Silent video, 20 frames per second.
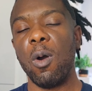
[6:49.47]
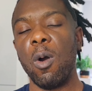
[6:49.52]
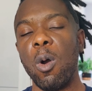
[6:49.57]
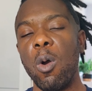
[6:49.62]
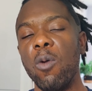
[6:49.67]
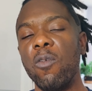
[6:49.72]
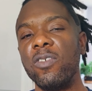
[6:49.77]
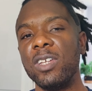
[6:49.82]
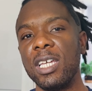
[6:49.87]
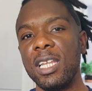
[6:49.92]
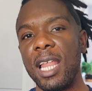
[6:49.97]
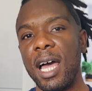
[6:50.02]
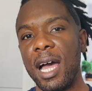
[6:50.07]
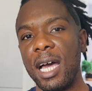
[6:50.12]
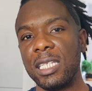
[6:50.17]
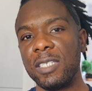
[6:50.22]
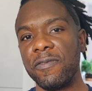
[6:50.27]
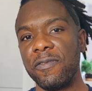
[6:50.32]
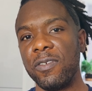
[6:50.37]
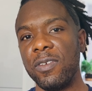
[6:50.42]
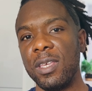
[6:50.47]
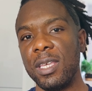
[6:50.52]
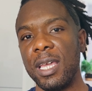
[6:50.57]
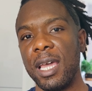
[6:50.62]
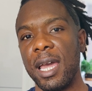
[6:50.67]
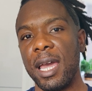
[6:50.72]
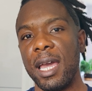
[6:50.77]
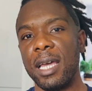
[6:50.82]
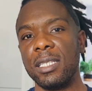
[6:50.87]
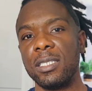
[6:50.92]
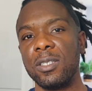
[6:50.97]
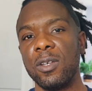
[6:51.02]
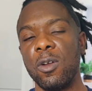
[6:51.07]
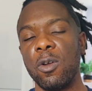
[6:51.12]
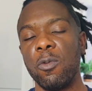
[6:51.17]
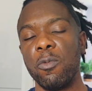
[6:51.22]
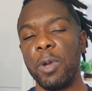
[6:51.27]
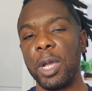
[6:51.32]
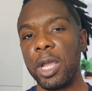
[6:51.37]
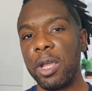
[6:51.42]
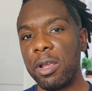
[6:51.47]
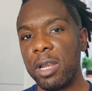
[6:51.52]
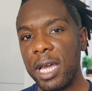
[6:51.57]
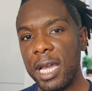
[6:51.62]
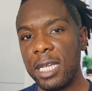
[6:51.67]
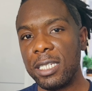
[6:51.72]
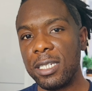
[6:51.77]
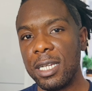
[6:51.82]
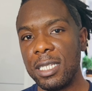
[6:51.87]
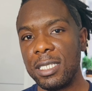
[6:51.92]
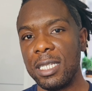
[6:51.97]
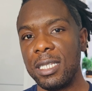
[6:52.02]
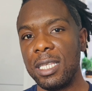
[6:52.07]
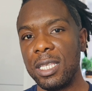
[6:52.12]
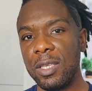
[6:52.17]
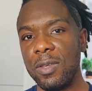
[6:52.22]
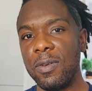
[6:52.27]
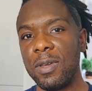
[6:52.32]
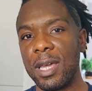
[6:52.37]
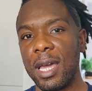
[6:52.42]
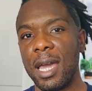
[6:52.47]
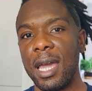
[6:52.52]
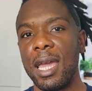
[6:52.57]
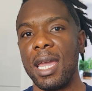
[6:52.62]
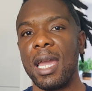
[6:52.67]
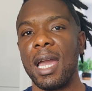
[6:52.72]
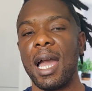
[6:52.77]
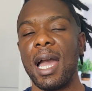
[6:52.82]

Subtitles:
Over the last few years, regulations in the UK